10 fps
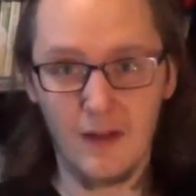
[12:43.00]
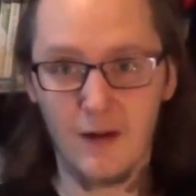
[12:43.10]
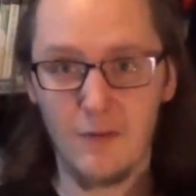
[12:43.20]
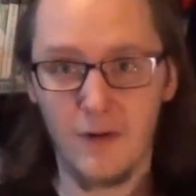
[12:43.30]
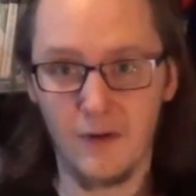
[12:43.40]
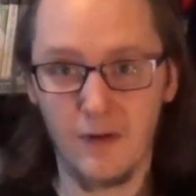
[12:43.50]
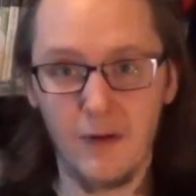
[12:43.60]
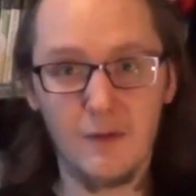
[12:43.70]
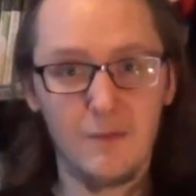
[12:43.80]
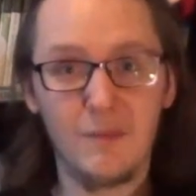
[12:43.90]
that I wanted
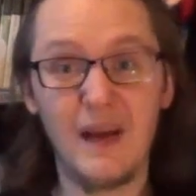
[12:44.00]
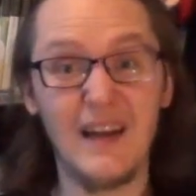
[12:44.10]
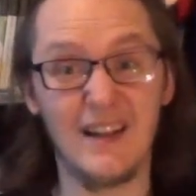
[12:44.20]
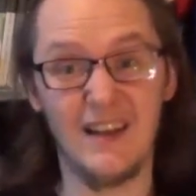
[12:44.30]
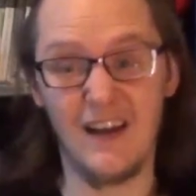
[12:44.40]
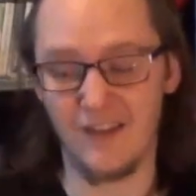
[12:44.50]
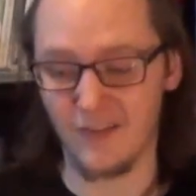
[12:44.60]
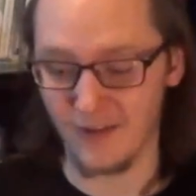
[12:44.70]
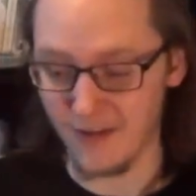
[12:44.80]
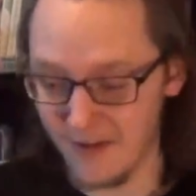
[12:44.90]
badly
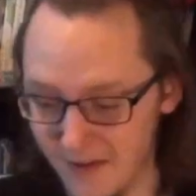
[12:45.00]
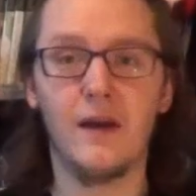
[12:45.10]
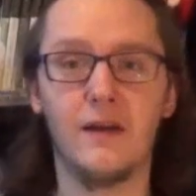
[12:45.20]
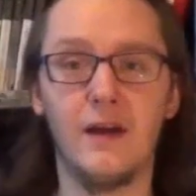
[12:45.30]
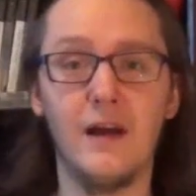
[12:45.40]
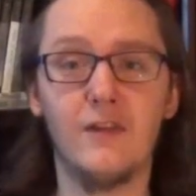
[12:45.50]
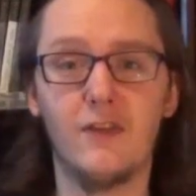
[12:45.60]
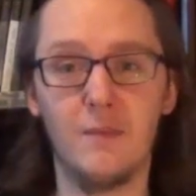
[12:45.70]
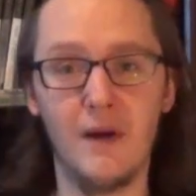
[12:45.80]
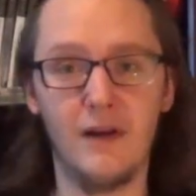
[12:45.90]
actually, and I
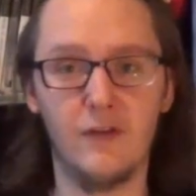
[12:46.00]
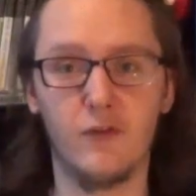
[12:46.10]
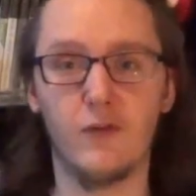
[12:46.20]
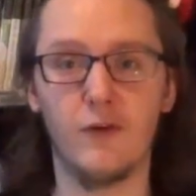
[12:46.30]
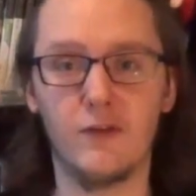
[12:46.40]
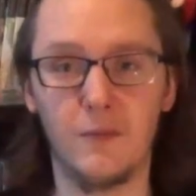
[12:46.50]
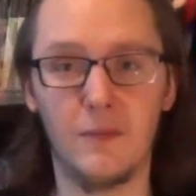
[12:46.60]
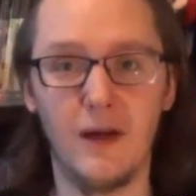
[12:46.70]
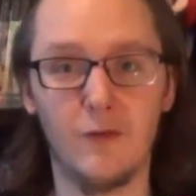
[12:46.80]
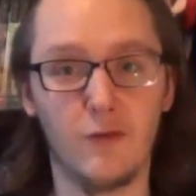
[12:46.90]
actually managed to talk
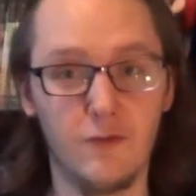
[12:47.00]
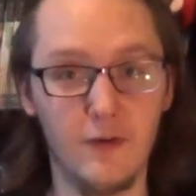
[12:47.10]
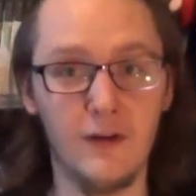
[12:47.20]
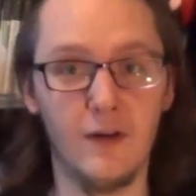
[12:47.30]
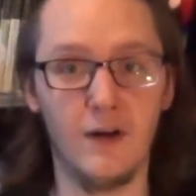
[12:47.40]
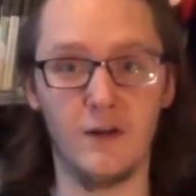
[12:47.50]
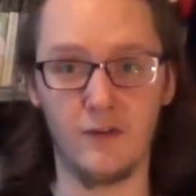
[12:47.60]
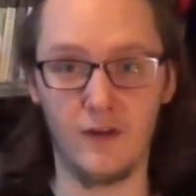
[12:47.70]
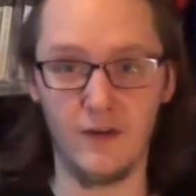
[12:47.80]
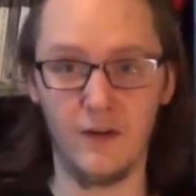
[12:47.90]
them down to three
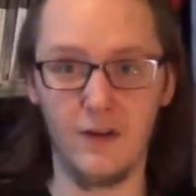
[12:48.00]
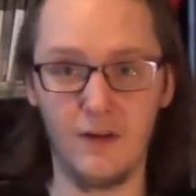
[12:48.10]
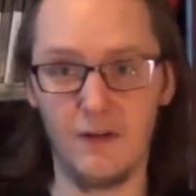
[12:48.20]
dollars on it.